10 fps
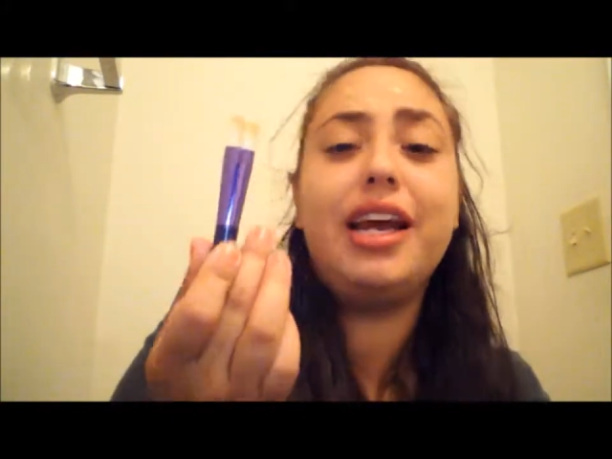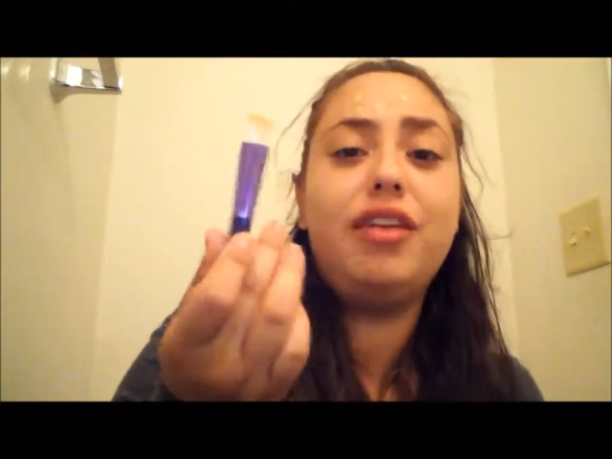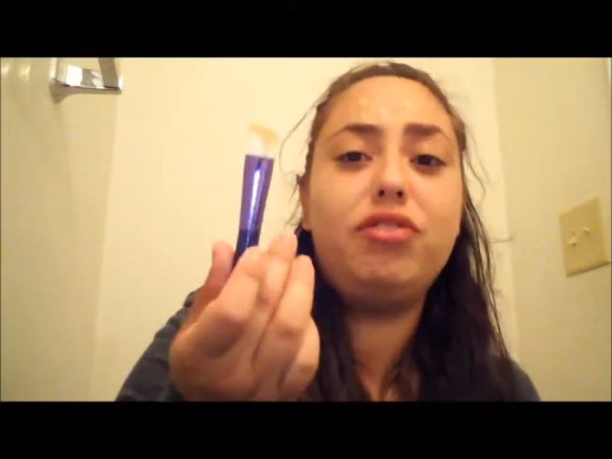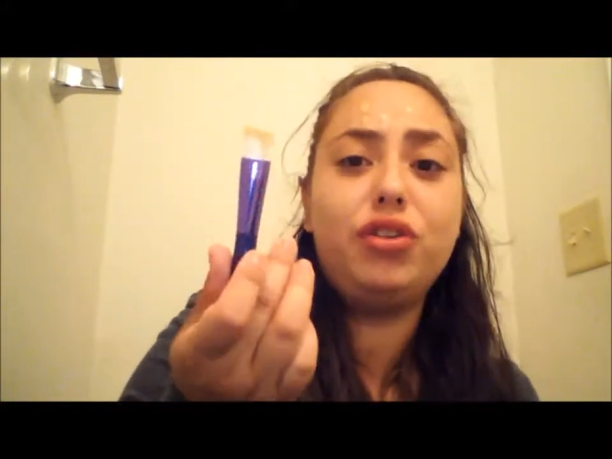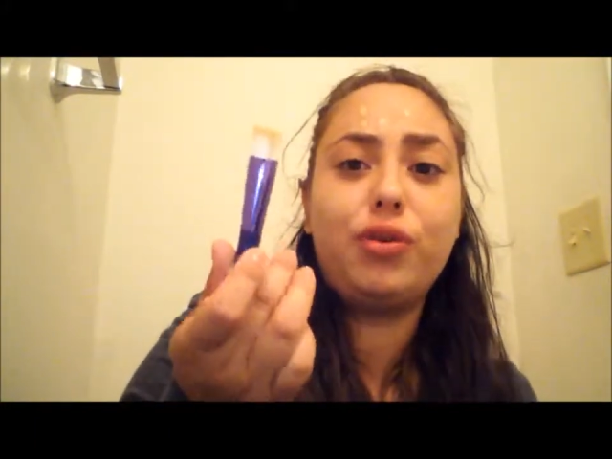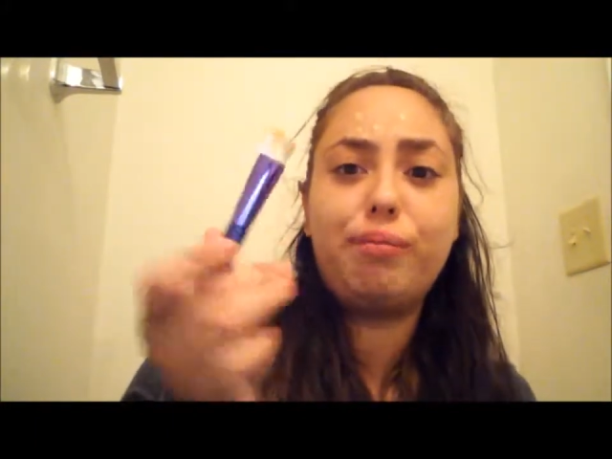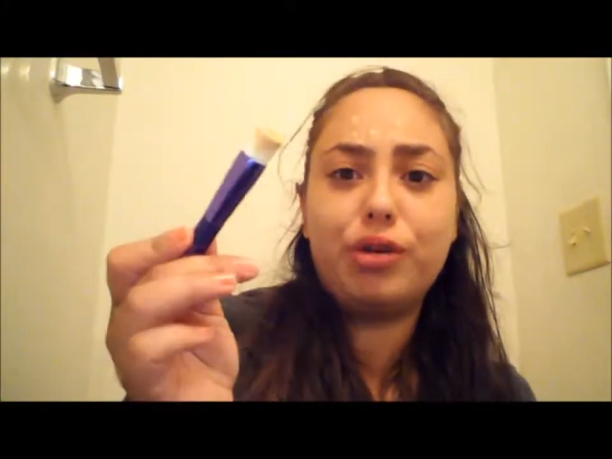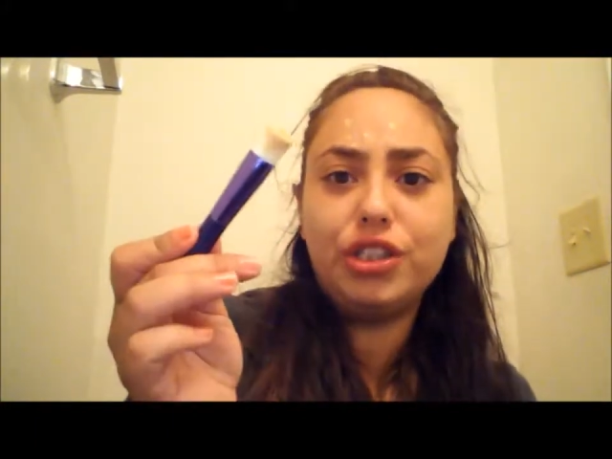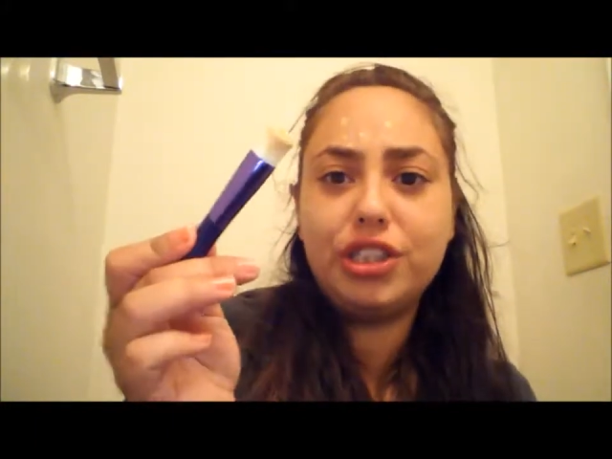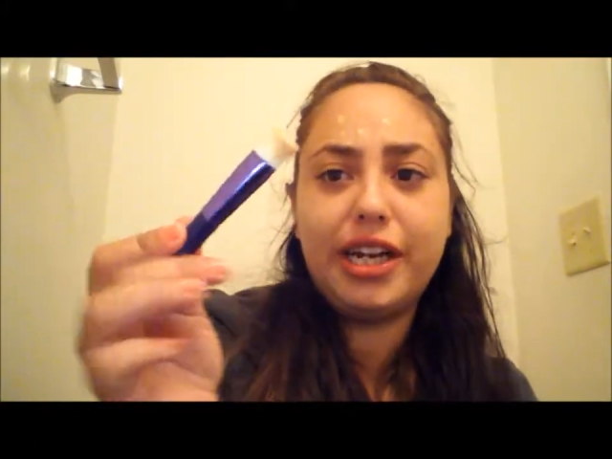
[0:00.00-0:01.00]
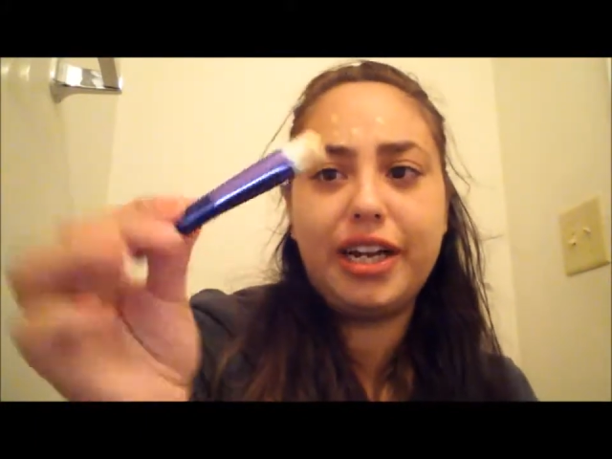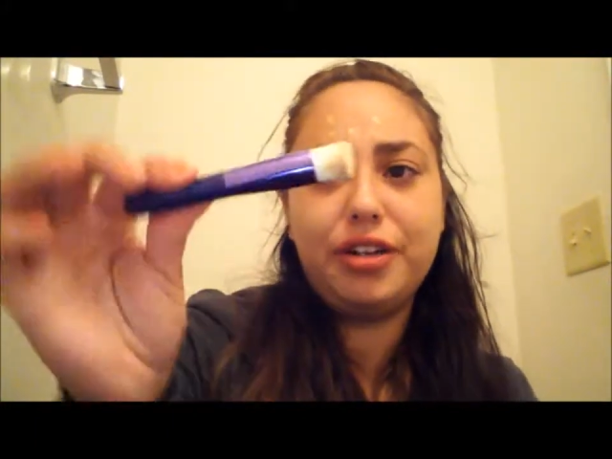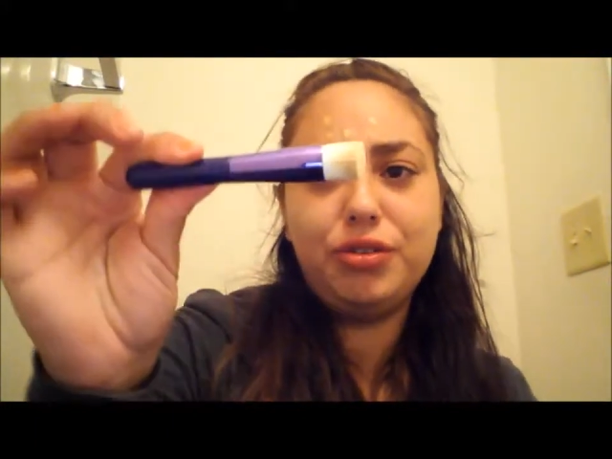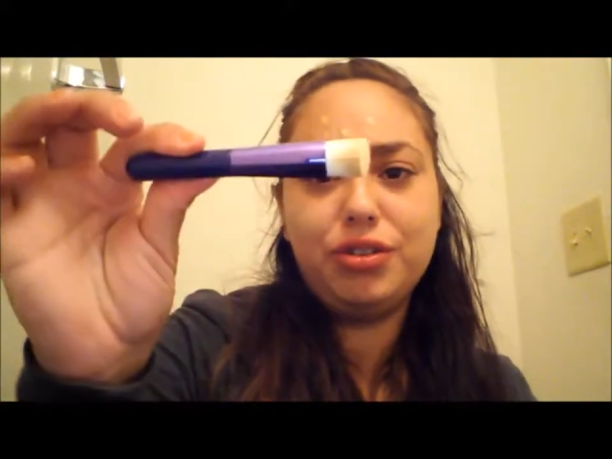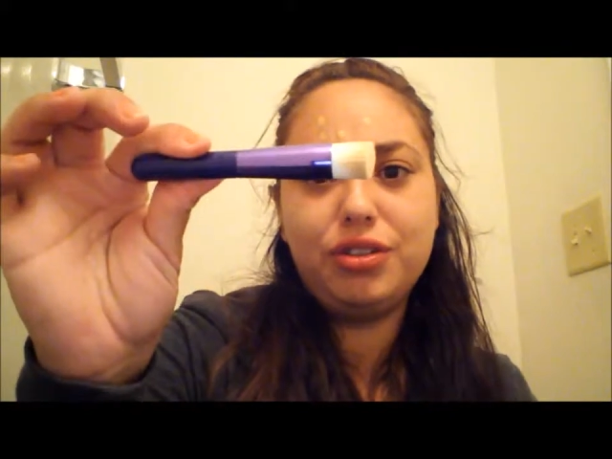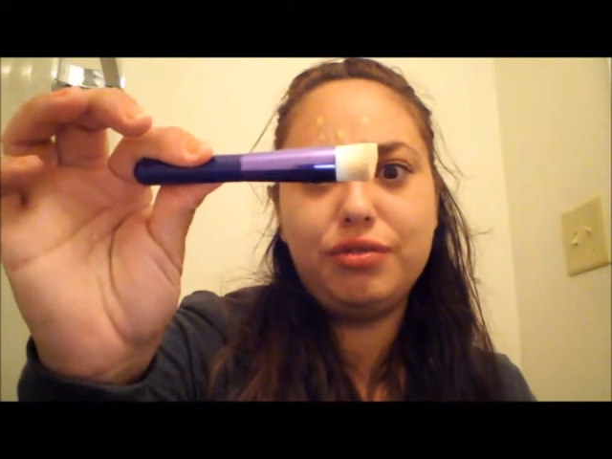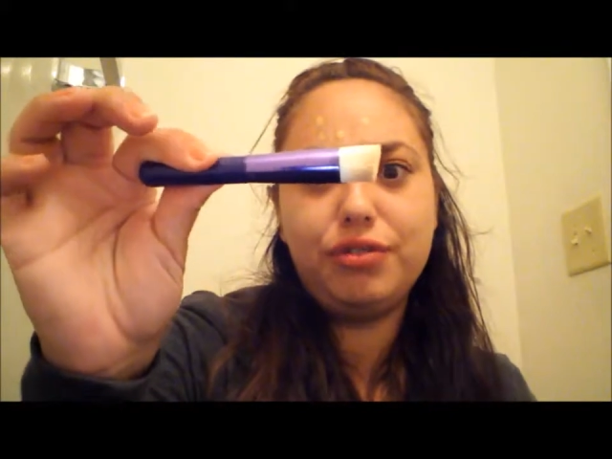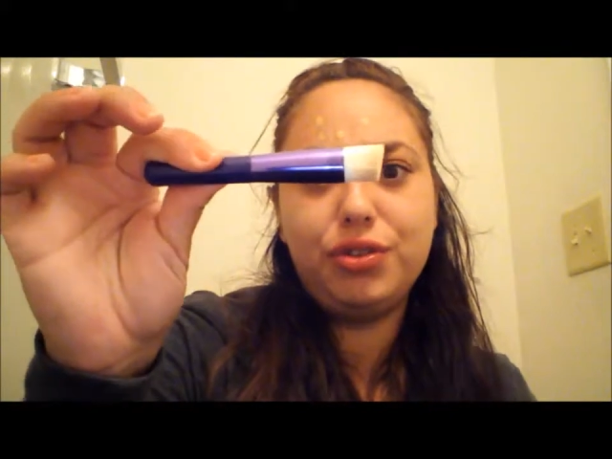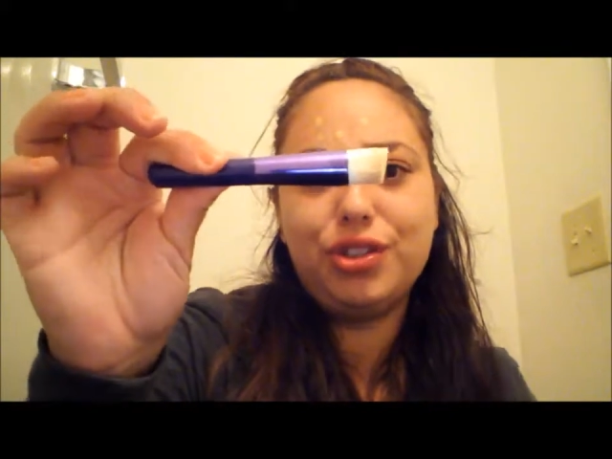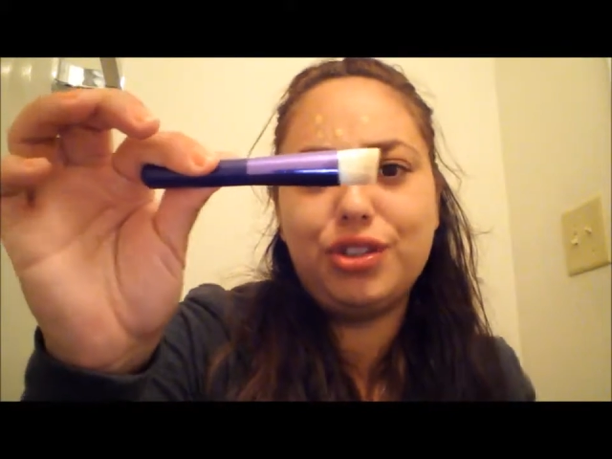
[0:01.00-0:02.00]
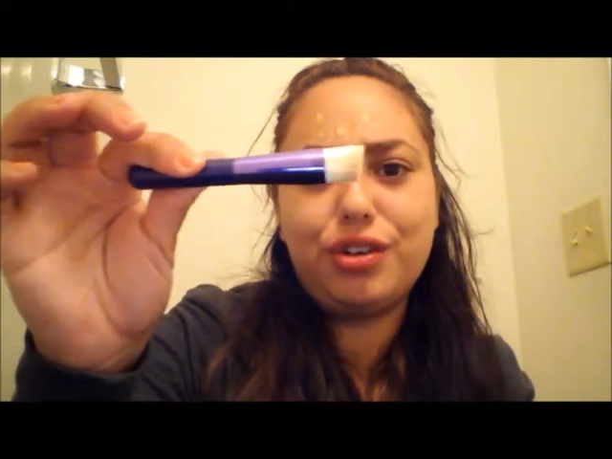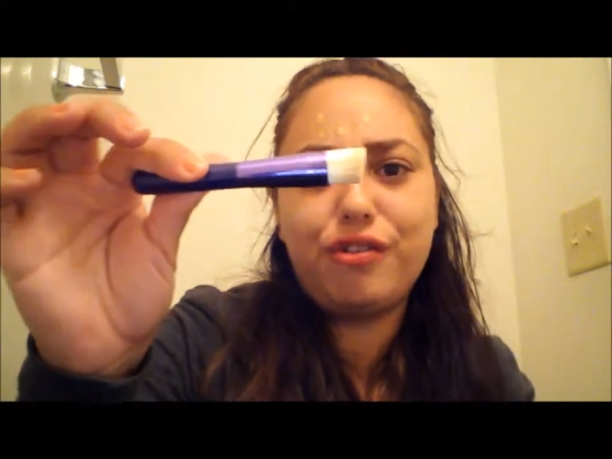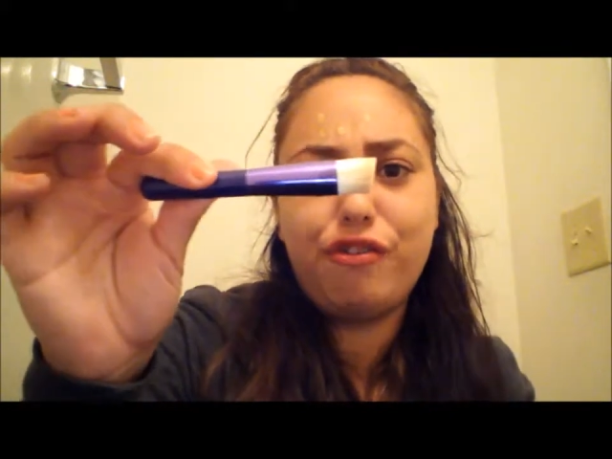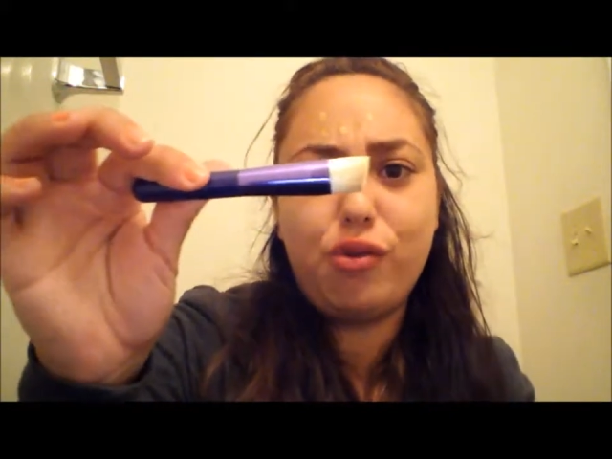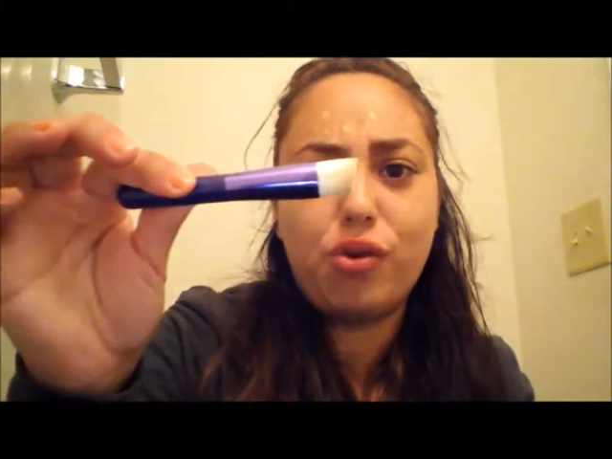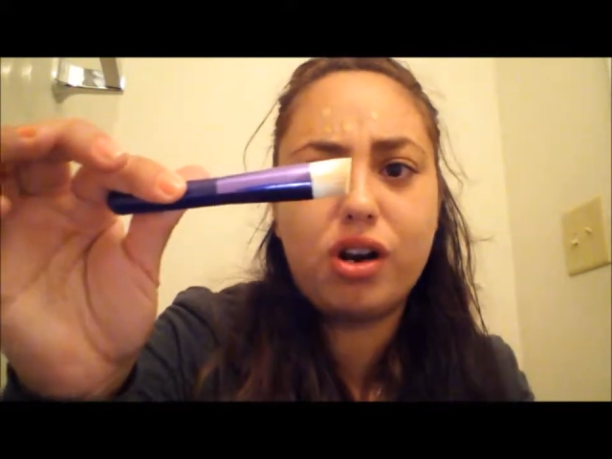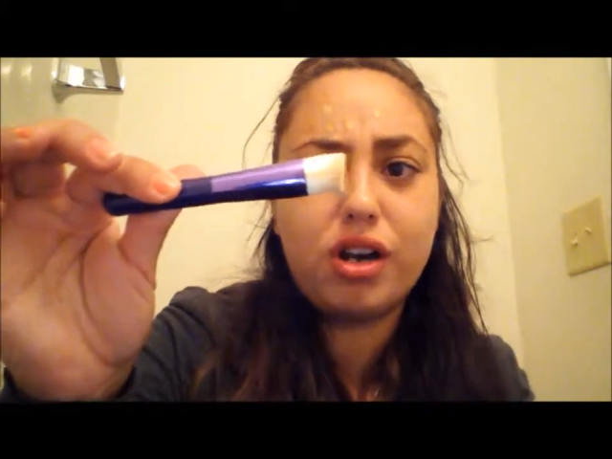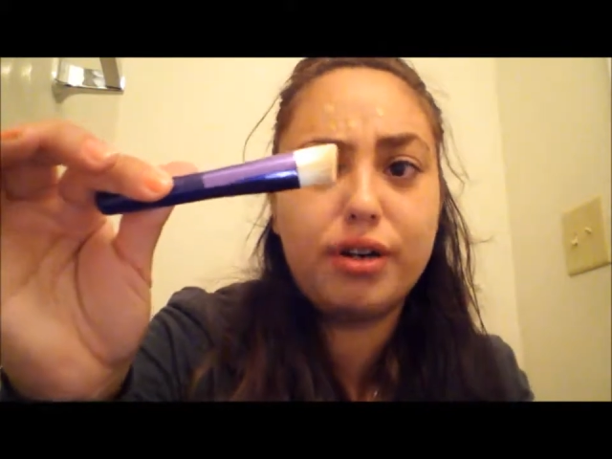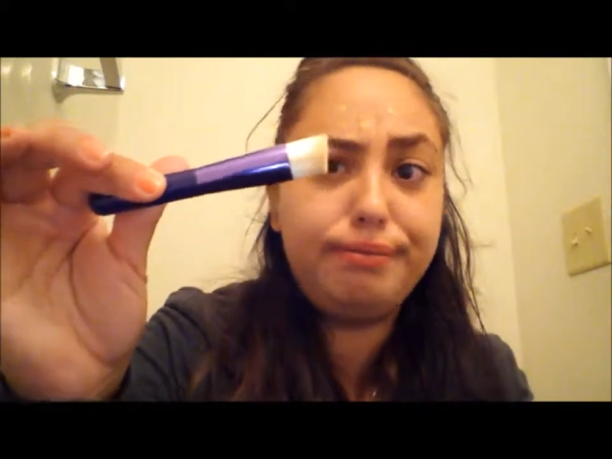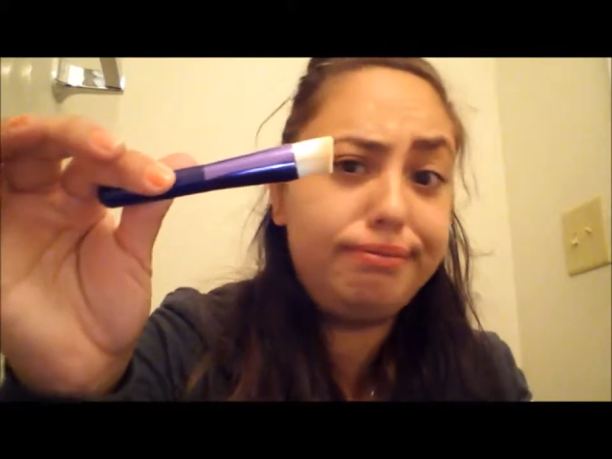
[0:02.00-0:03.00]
have a little brush that I can use in the future for